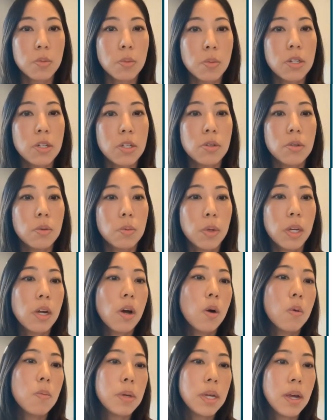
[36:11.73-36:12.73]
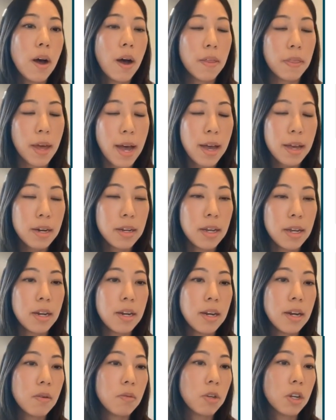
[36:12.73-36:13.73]
We go beyond that,
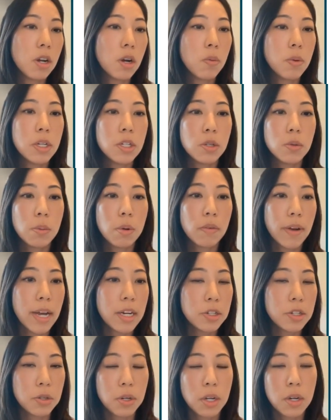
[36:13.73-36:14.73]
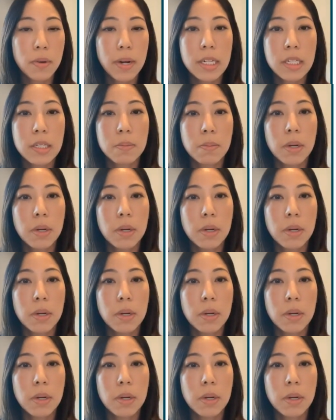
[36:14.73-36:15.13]
and we do provide duty rates.